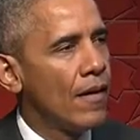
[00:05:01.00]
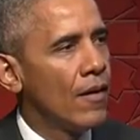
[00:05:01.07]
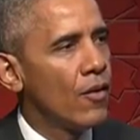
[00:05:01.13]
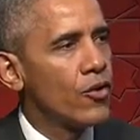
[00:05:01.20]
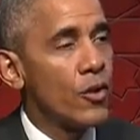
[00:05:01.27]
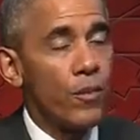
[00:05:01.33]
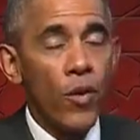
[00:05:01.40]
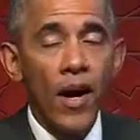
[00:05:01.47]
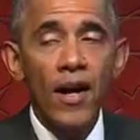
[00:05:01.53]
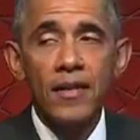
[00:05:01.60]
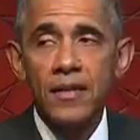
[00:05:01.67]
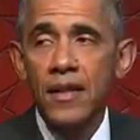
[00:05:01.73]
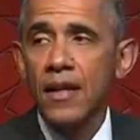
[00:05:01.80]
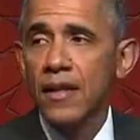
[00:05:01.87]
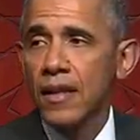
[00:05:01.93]
No
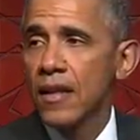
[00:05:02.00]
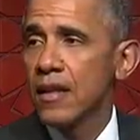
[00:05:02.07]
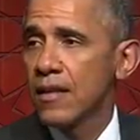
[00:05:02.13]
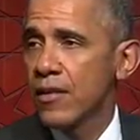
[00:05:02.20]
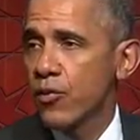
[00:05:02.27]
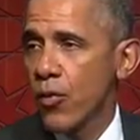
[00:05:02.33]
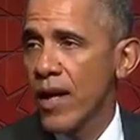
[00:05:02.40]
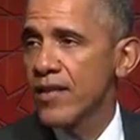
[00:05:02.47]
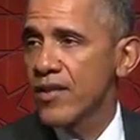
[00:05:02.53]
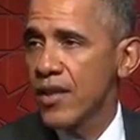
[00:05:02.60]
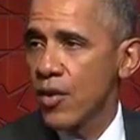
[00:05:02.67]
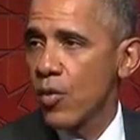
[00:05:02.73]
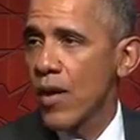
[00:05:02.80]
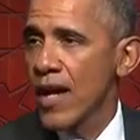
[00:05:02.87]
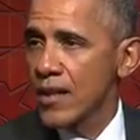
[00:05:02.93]
surprise then that threats
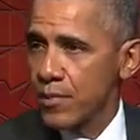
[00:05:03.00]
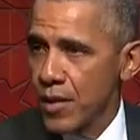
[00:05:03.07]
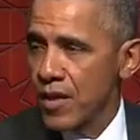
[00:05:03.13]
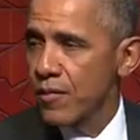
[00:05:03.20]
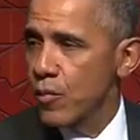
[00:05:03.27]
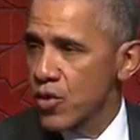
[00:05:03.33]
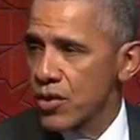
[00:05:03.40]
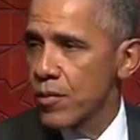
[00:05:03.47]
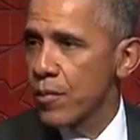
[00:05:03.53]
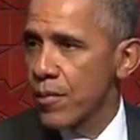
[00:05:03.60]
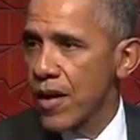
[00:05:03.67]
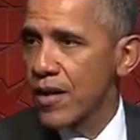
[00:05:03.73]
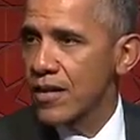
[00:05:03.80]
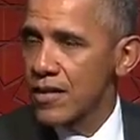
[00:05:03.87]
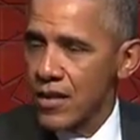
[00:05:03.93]
and harassment of Muslim
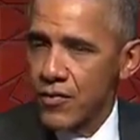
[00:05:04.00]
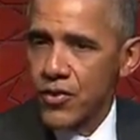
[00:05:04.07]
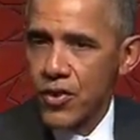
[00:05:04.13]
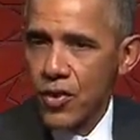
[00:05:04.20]
Americans have